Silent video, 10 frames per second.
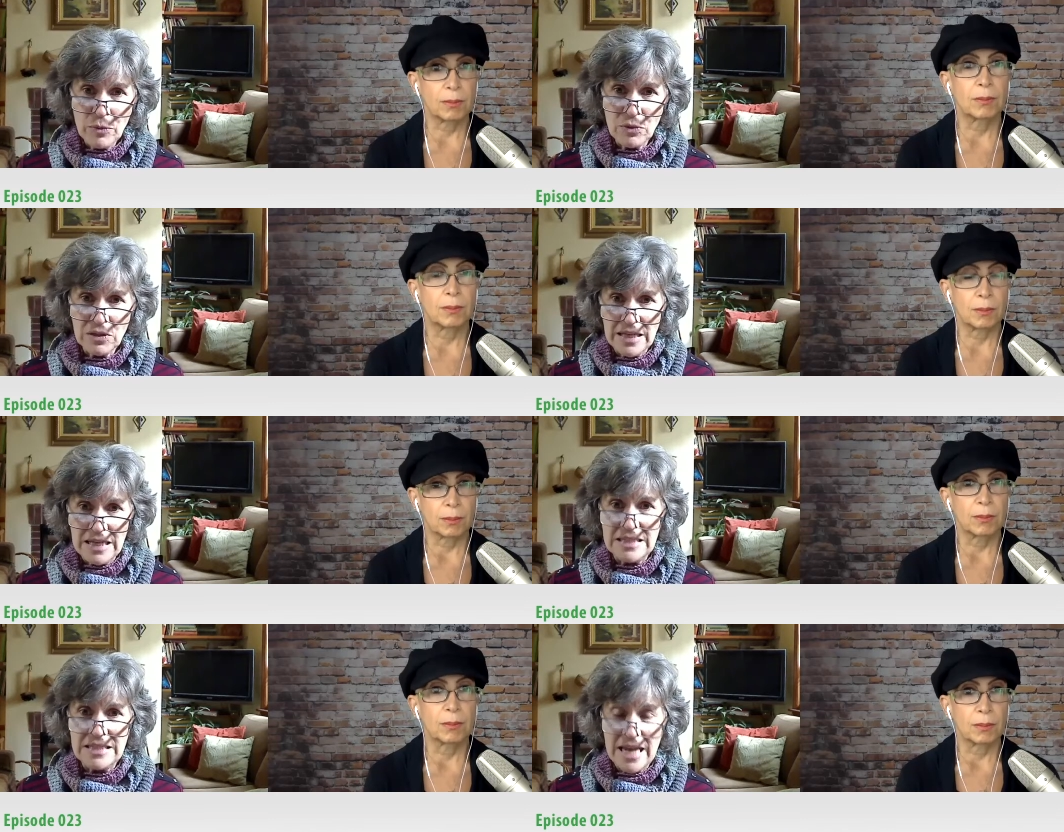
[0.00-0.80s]
Speaker 1: will eat
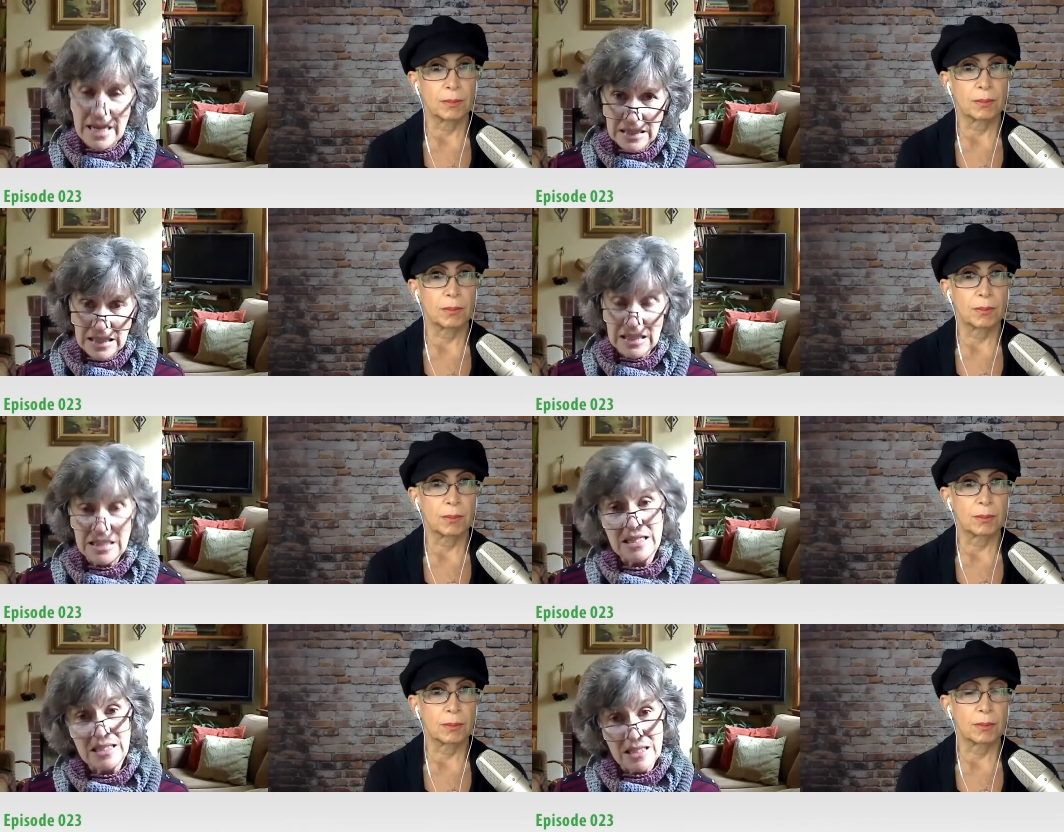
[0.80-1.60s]
day lilies.
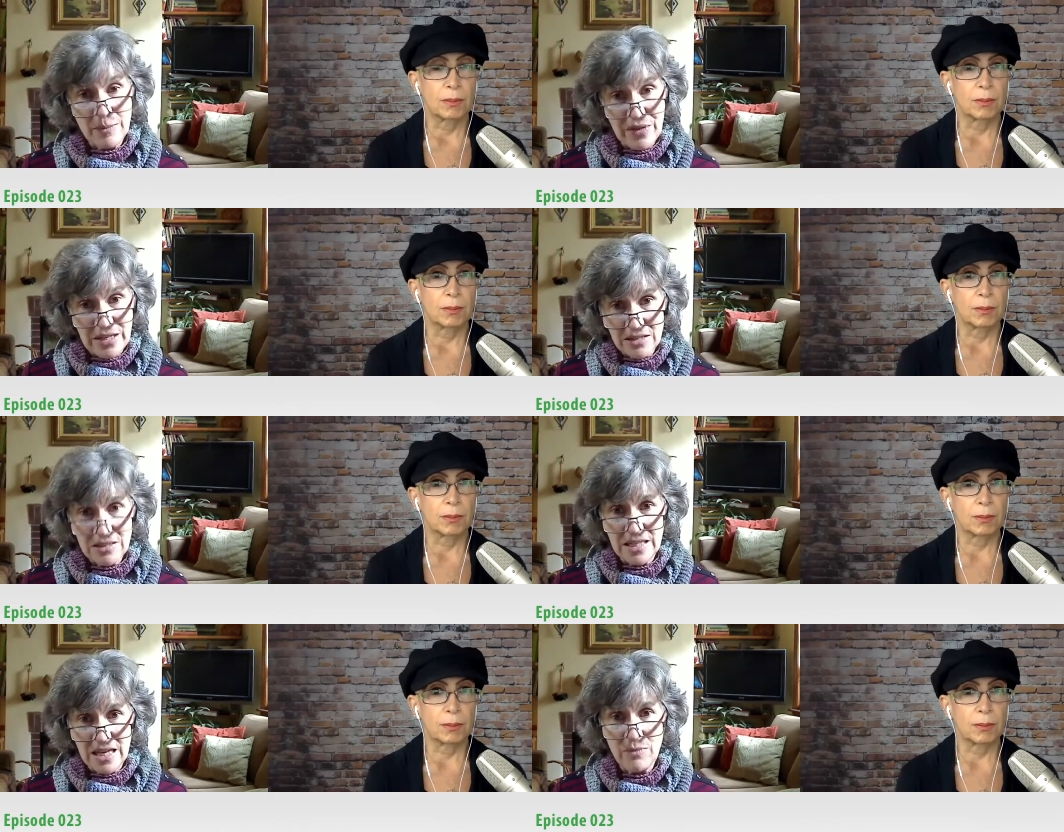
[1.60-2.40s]
That's something else
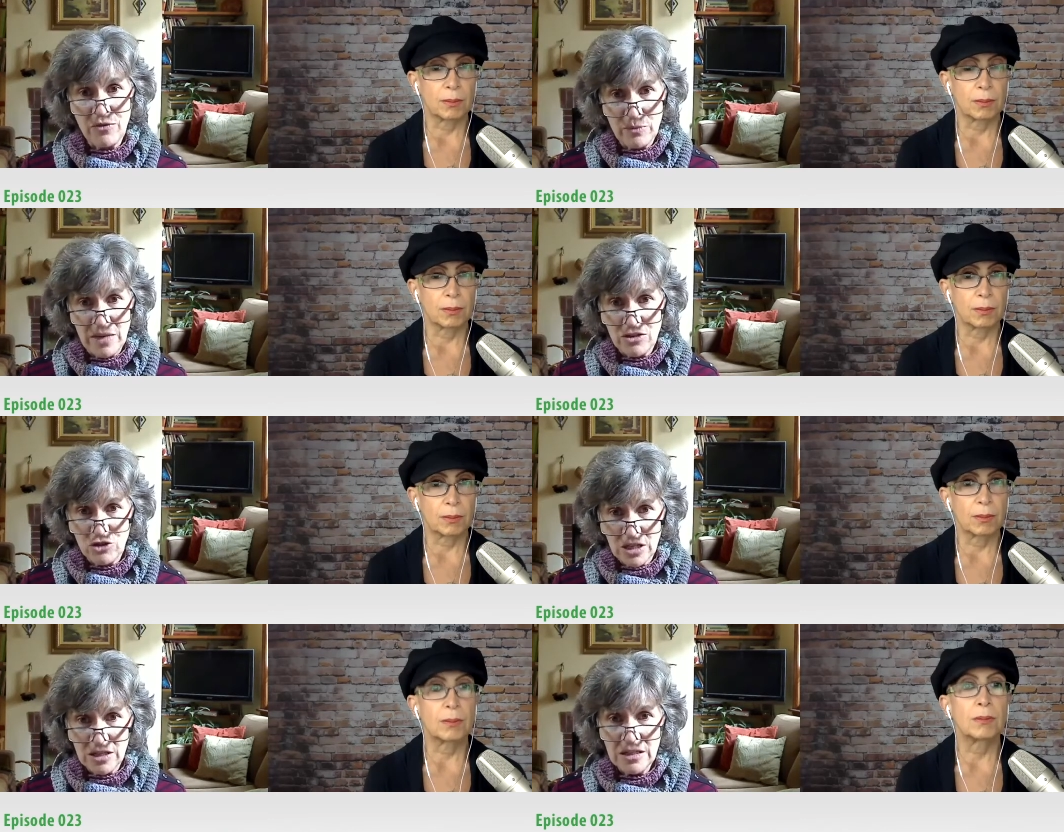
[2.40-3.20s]
that came from Asia.